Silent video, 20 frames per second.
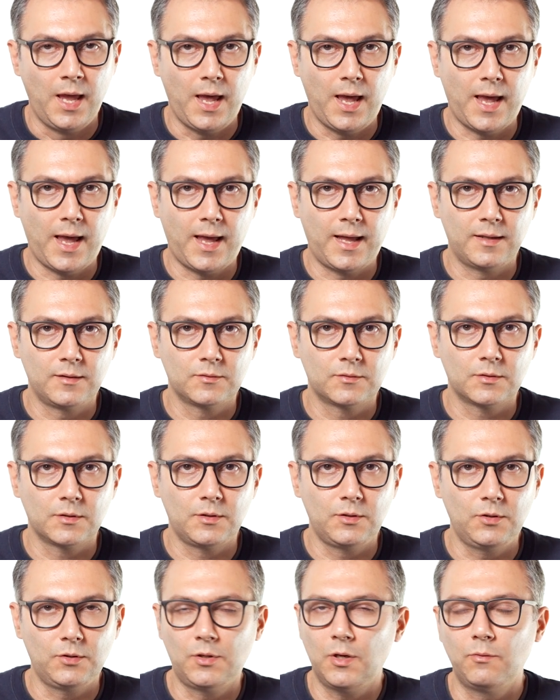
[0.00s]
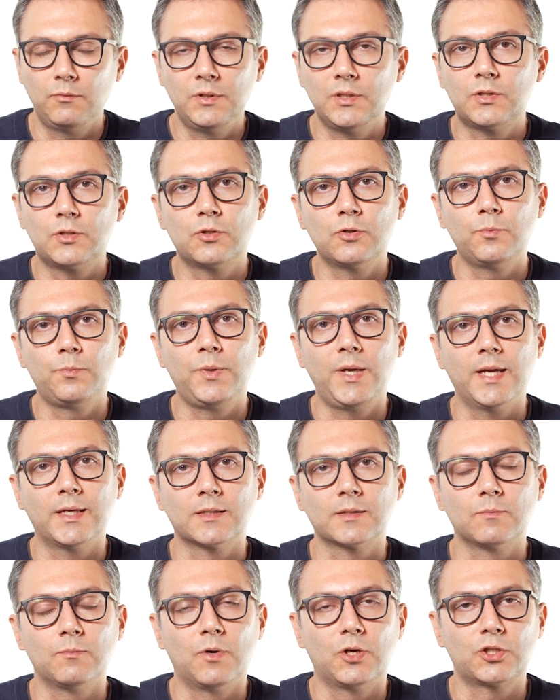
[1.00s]
And you don't need to be
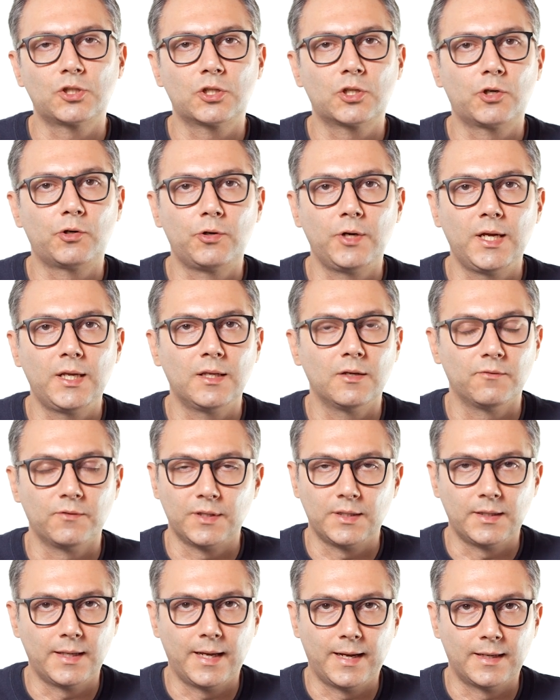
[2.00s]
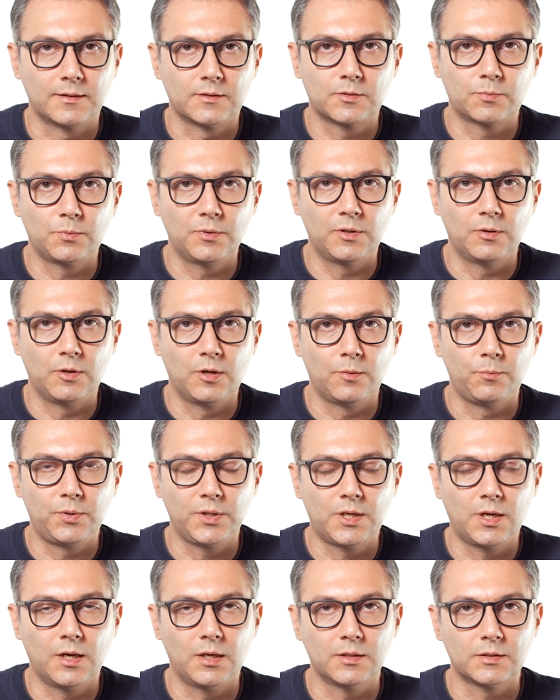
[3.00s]
as much creative in that
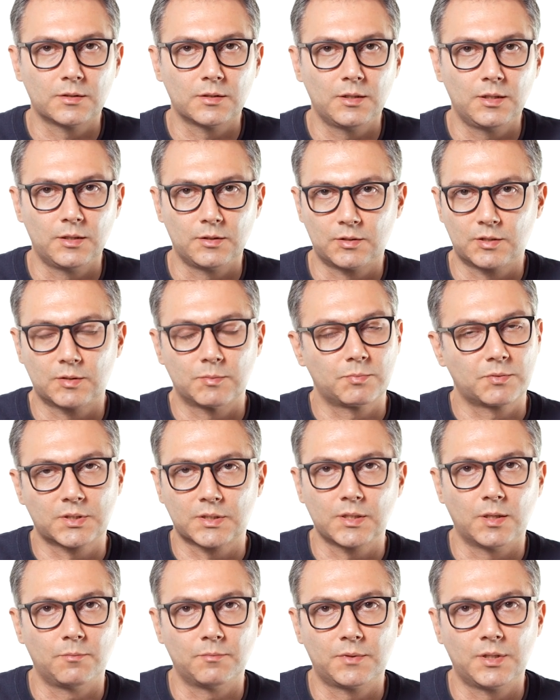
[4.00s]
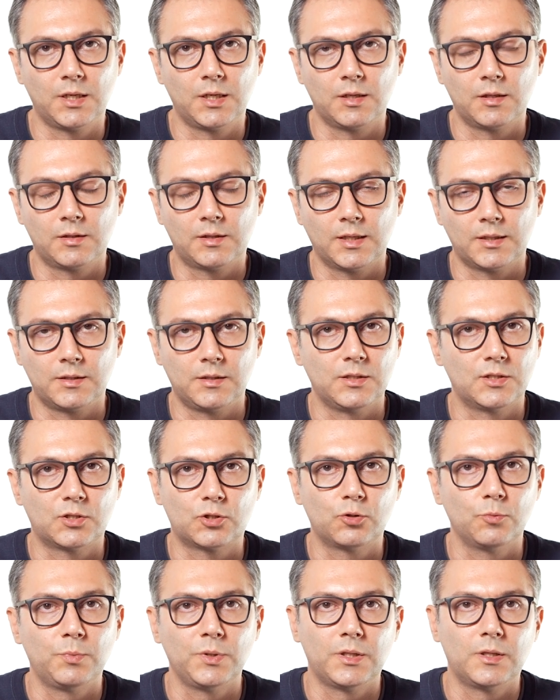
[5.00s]
because it's something that needs
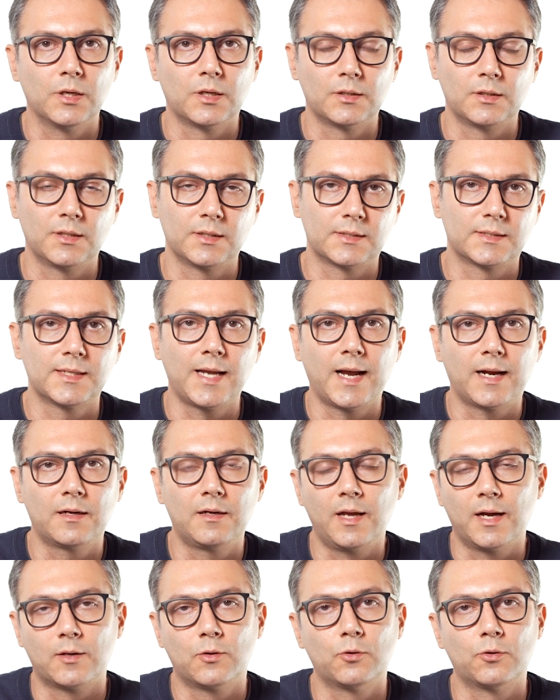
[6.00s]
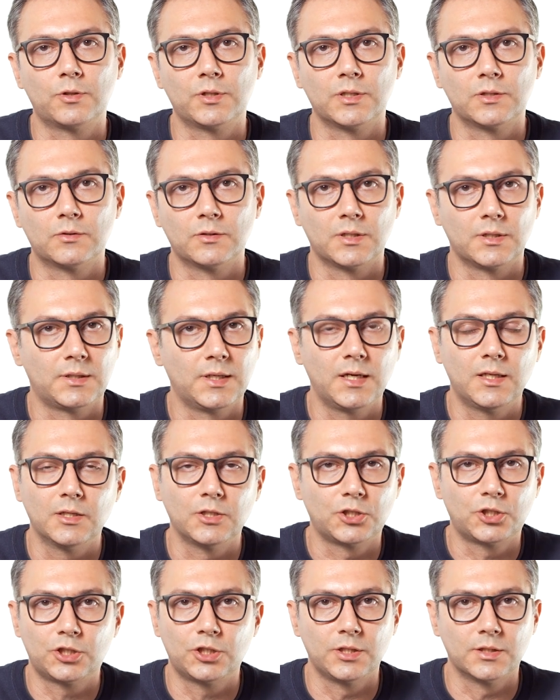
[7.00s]
to be done exactly according to the data
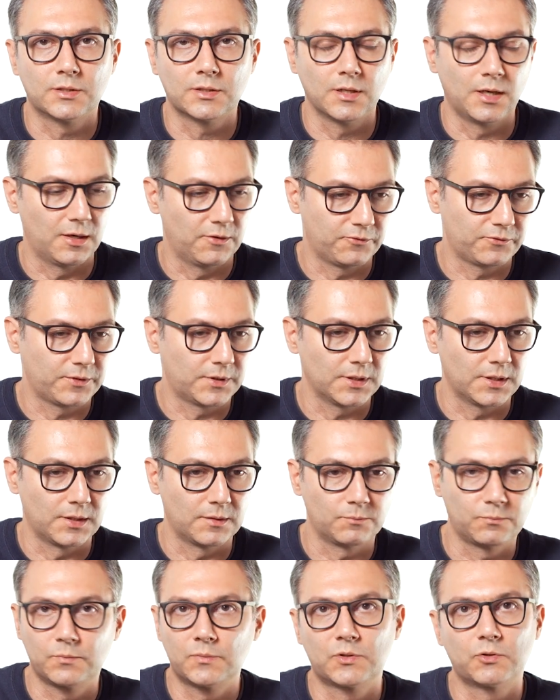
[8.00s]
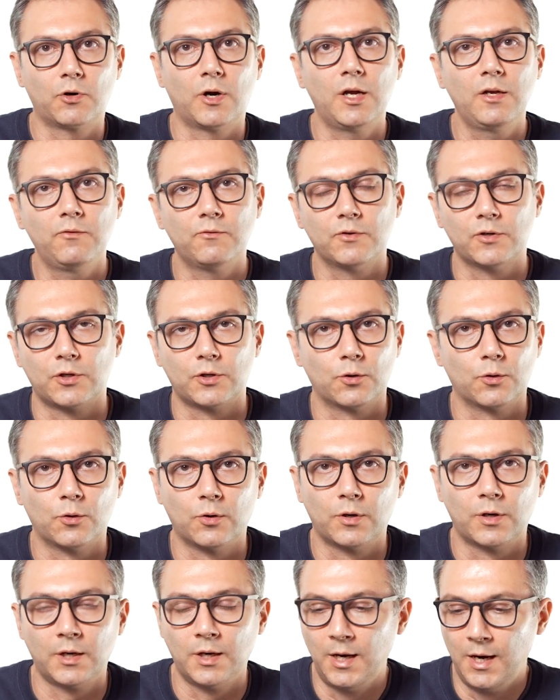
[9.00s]
sheet of the driver
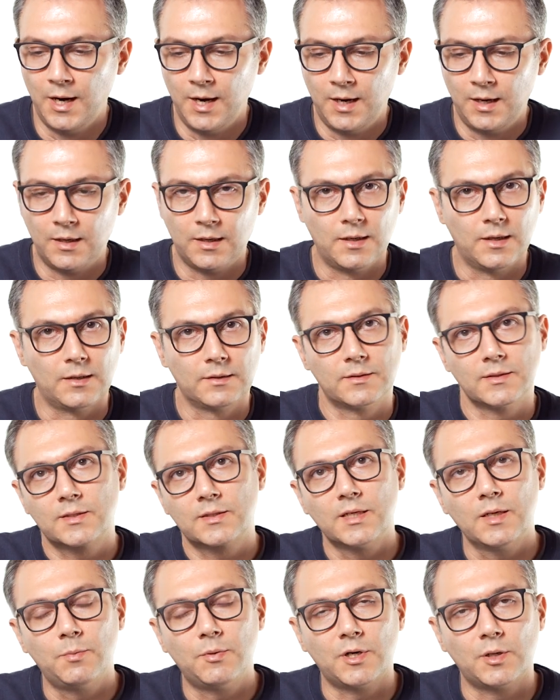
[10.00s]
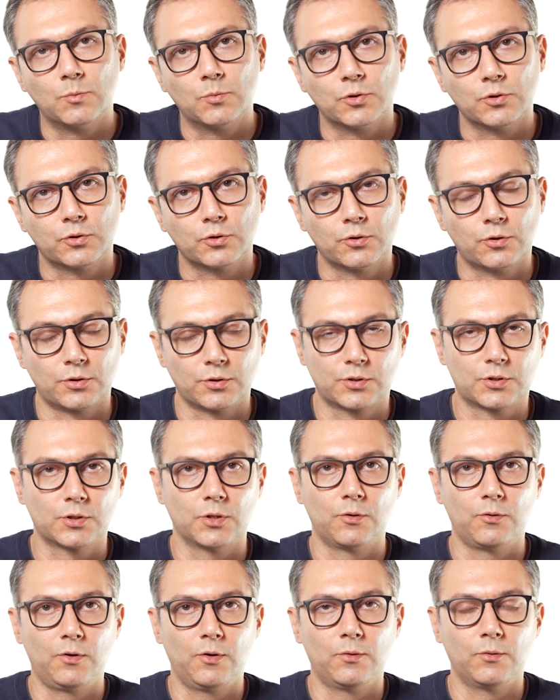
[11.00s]
or the stepper motor.
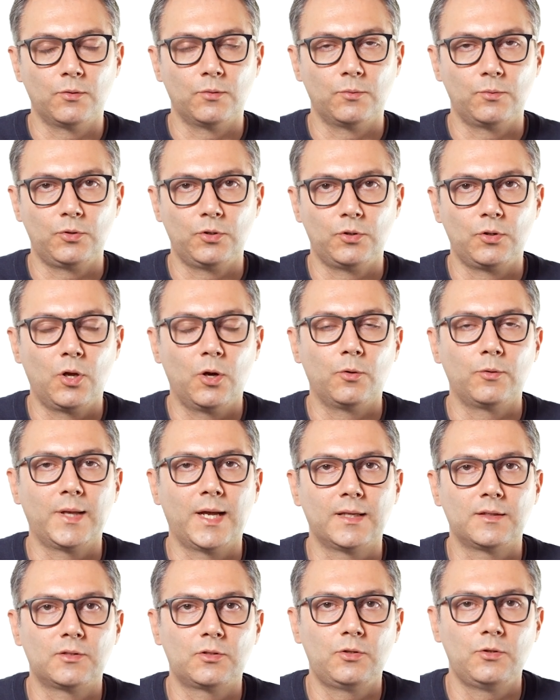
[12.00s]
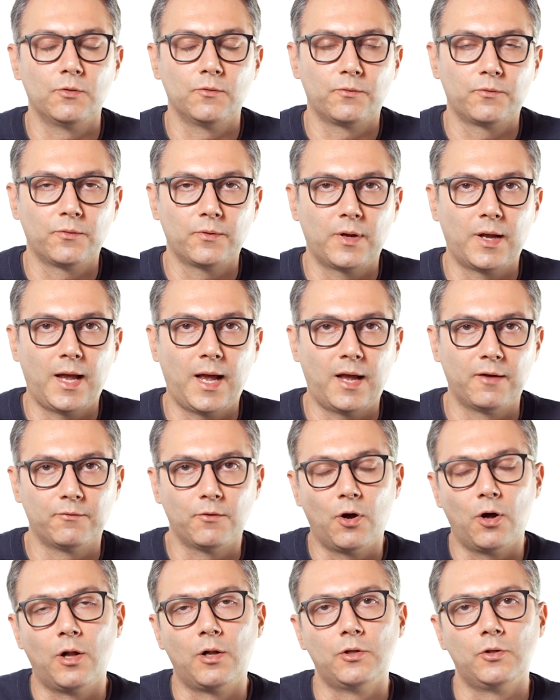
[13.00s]
So you know that you have
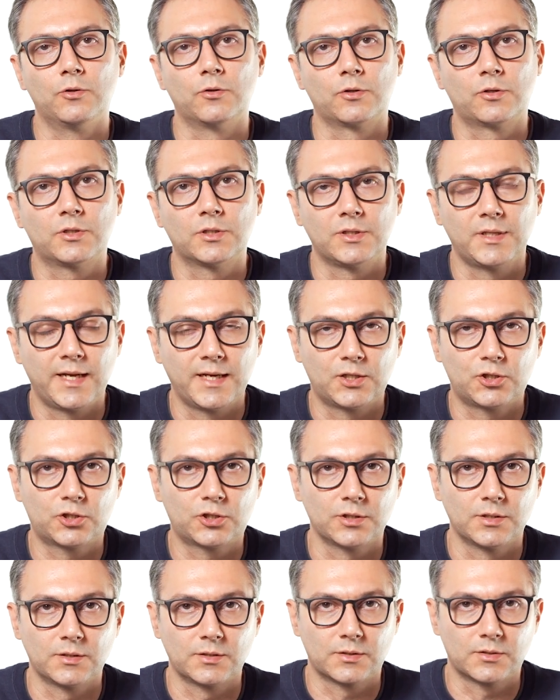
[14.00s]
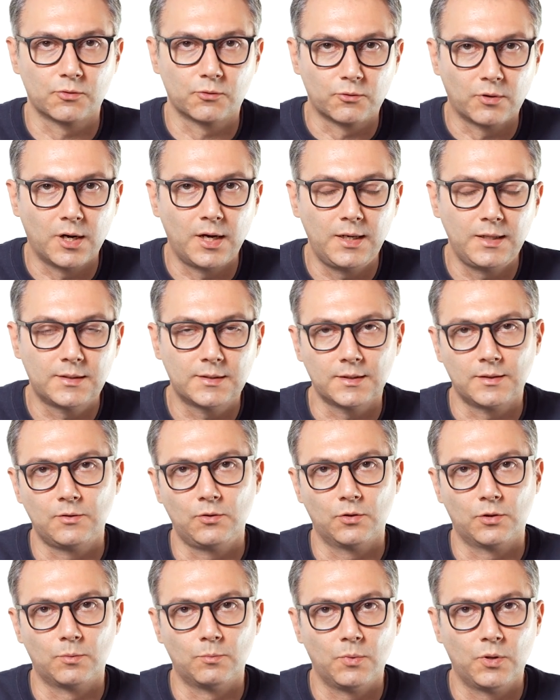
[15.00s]
all your connections right and
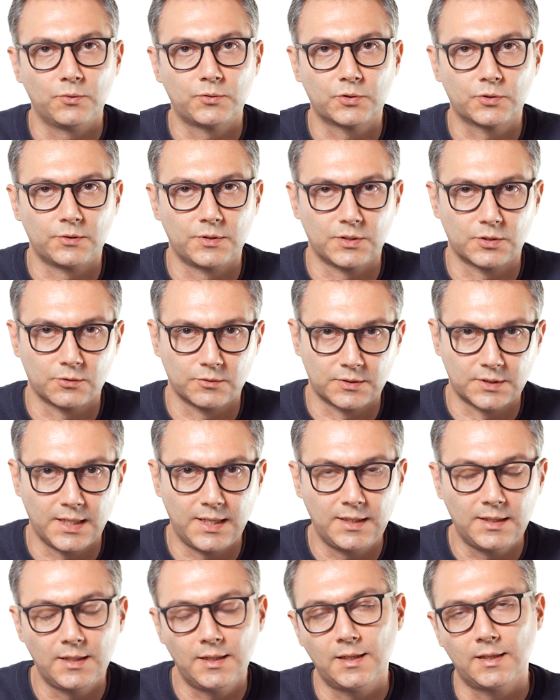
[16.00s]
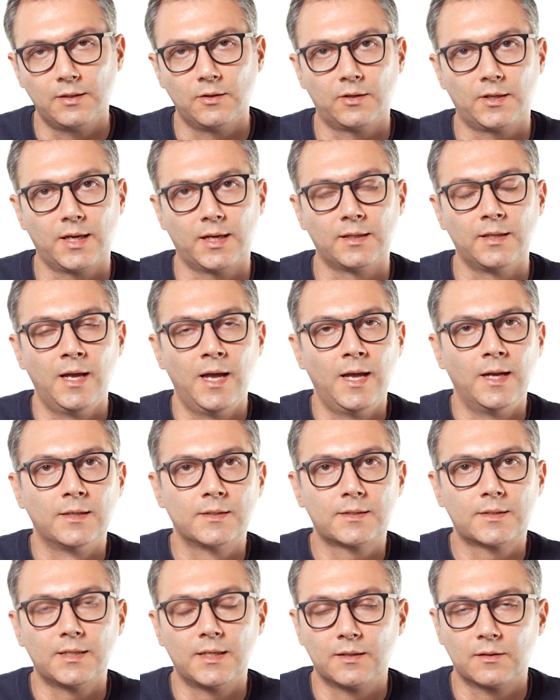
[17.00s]
your motor is rotating, and you can
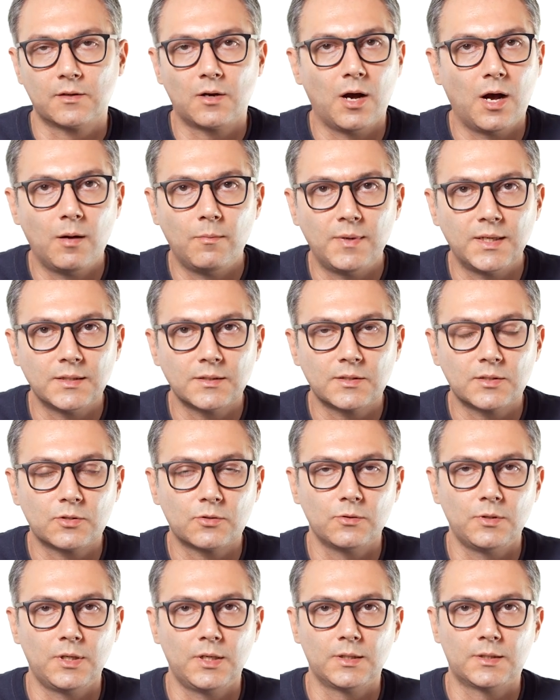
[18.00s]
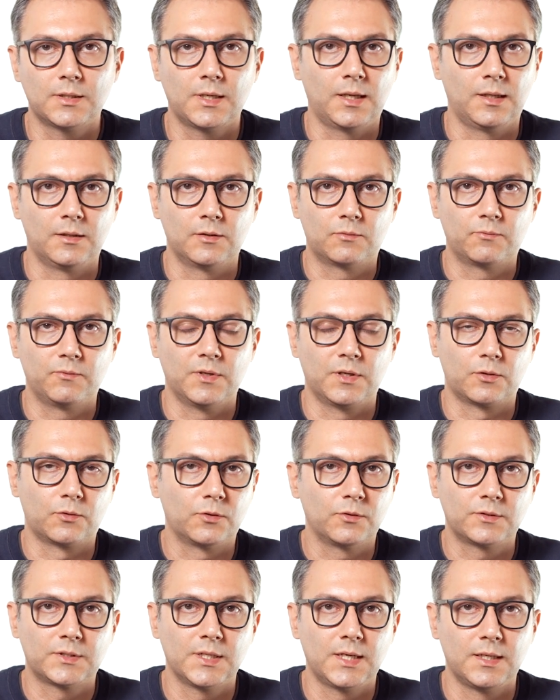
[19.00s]
send commands to it and it will
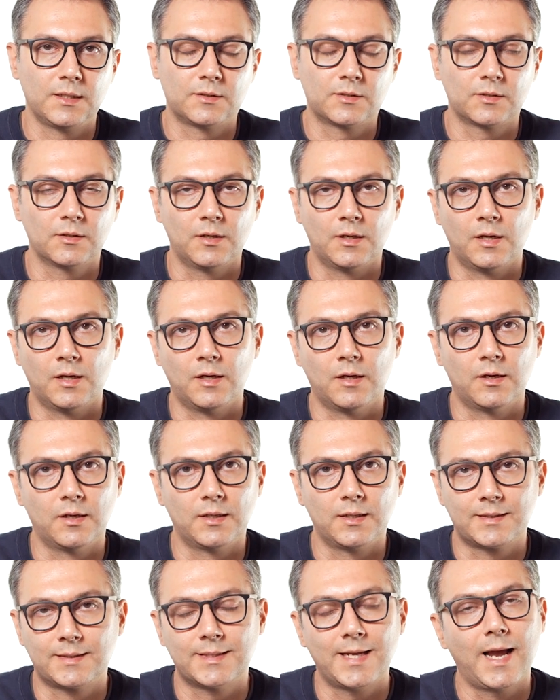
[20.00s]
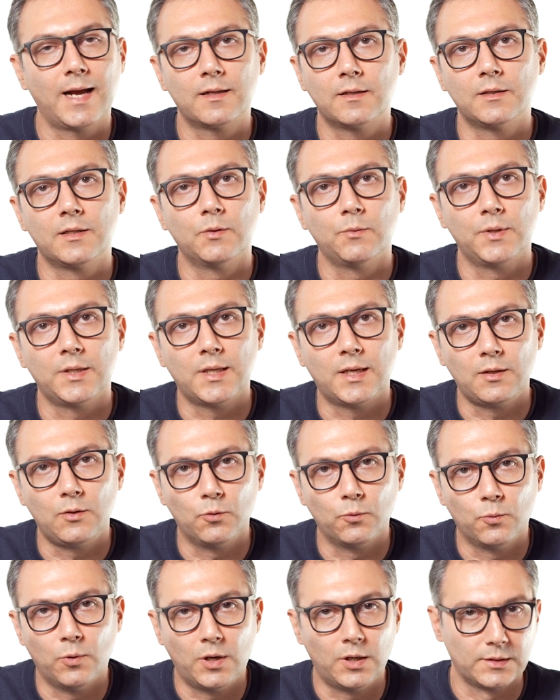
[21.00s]
rotate exactly the way that you
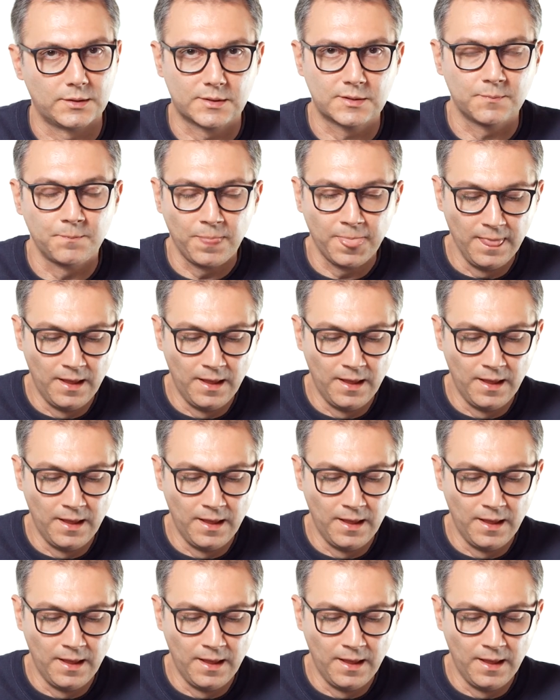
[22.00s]
want.